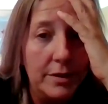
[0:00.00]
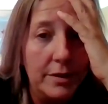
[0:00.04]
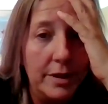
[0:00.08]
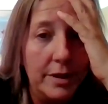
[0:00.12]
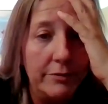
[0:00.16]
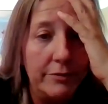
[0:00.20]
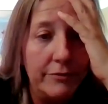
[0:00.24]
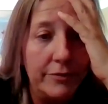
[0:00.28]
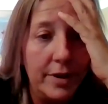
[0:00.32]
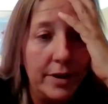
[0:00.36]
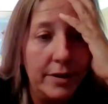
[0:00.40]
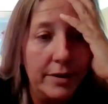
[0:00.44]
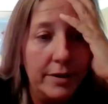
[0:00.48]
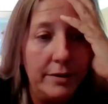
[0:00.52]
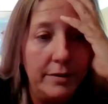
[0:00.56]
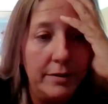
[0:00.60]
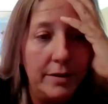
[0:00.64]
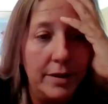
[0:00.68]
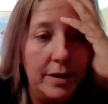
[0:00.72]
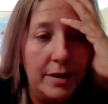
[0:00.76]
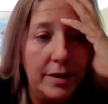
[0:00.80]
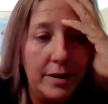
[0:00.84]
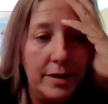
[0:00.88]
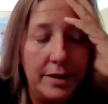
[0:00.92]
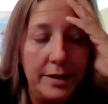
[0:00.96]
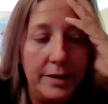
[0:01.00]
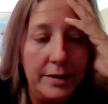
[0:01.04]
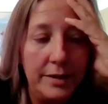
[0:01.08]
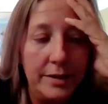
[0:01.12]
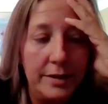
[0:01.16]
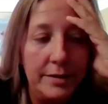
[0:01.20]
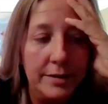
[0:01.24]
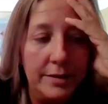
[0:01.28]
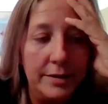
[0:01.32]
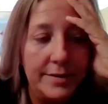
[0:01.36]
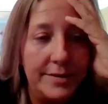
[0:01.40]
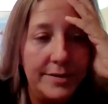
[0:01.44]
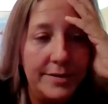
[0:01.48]
I, I,
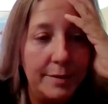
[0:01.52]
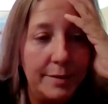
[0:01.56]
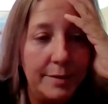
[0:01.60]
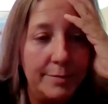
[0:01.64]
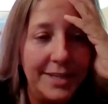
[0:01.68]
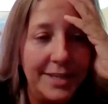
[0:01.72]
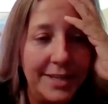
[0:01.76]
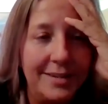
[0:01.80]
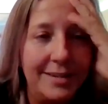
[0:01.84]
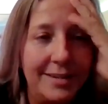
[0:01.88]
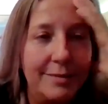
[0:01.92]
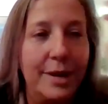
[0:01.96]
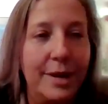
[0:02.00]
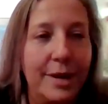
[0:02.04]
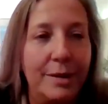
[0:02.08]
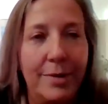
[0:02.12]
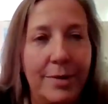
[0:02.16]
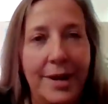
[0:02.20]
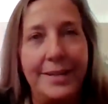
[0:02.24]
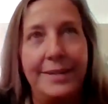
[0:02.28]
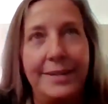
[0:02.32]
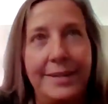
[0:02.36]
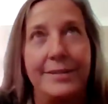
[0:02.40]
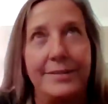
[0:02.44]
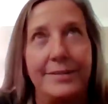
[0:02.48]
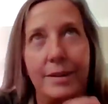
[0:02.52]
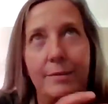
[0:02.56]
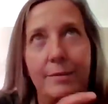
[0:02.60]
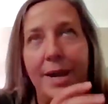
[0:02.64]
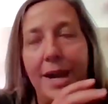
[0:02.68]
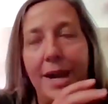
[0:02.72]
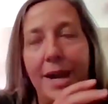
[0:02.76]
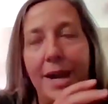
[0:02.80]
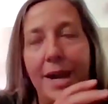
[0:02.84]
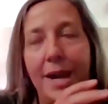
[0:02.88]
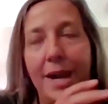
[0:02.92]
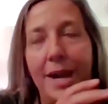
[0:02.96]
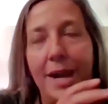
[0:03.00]
I stepped into my body
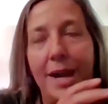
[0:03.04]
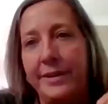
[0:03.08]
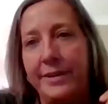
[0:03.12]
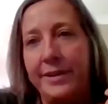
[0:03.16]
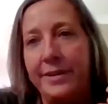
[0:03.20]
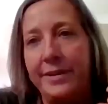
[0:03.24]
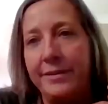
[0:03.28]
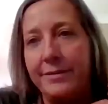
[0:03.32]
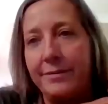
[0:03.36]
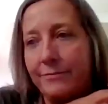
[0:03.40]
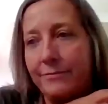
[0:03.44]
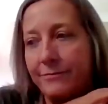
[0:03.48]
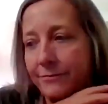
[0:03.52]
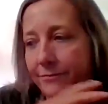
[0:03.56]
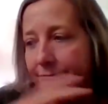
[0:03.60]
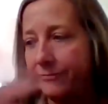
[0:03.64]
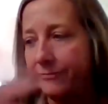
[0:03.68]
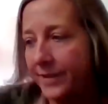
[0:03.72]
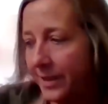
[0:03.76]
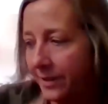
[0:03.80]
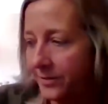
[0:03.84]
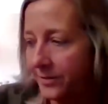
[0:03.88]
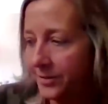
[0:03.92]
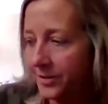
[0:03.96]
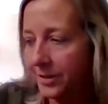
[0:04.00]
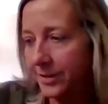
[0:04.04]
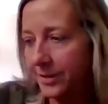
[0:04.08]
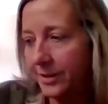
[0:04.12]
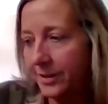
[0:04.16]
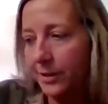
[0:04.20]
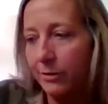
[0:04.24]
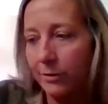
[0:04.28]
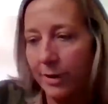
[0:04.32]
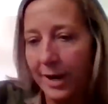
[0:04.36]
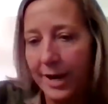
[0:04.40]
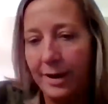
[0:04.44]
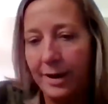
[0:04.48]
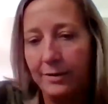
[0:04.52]
somehow, and then it fell to the
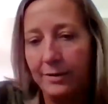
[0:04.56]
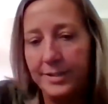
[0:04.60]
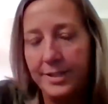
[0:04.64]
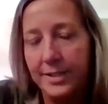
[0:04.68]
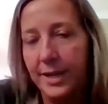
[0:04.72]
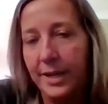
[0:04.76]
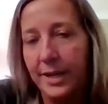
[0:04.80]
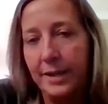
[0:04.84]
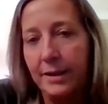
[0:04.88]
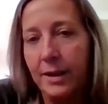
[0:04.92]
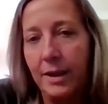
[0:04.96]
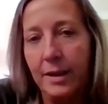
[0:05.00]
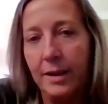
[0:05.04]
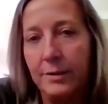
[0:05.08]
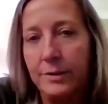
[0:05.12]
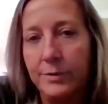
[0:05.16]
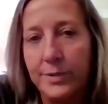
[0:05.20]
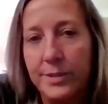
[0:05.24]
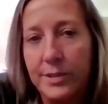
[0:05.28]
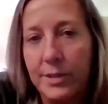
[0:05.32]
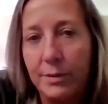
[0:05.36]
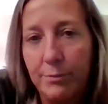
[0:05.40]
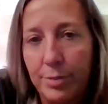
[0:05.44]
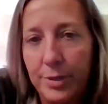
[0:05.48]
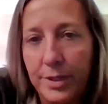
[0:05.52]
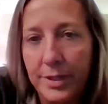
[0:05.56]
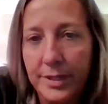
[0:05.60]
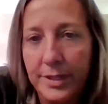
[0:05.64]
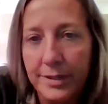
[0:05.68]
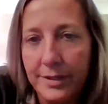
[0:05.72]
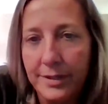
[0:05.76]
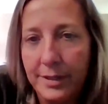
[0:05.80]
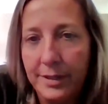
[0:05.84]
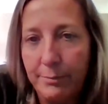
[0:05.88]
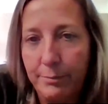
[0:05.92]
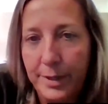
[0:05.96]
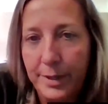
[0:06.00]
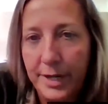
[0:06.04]
ground, and I, I was
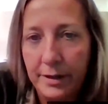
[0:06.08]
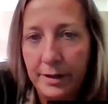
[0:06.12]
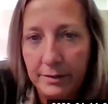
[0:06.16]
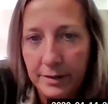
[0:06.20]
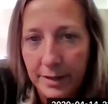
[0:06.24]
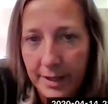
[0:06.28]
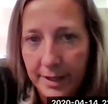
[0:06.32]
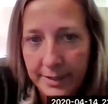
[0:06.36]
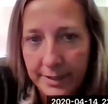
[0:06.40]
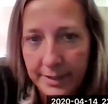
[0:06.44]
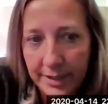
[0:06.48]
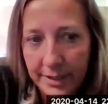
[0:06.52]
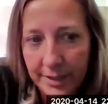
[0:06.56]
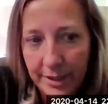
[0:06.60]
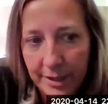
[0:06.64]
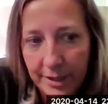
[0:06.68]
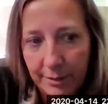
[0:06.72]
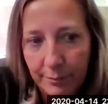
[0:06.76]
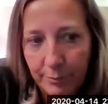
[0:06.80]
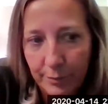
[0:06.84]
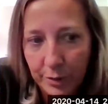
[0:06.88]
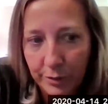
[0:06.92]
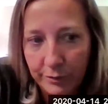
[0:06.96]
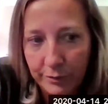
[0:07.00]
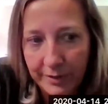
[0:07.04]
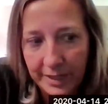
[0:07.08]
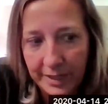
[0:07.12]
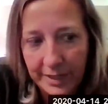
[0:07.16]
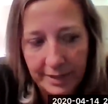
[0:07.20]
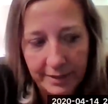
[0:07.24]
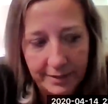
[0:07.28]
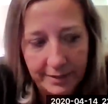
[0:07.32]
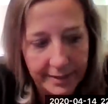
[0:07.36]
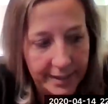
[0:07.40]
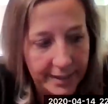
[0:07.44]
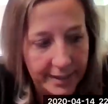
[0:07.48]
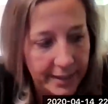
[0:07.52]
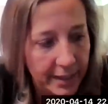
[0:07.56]
completely paralyzed. I couldn't move
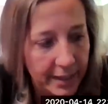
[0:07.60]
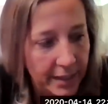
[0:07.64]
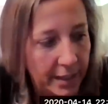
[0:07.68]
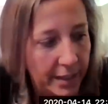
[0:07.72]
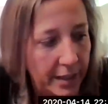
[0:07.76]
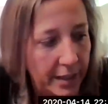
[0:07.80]
anything.